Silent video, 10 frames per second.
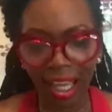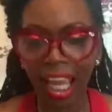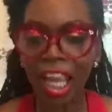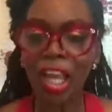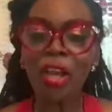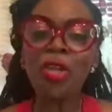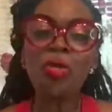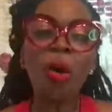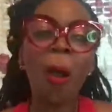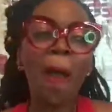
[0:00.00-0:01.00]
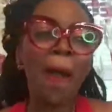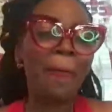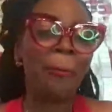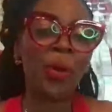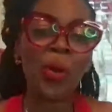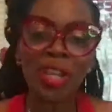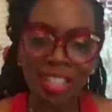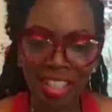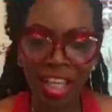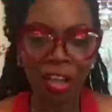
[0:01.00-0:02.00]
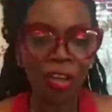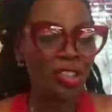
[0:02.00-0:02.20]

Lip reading: And here you are, yes, a born singer,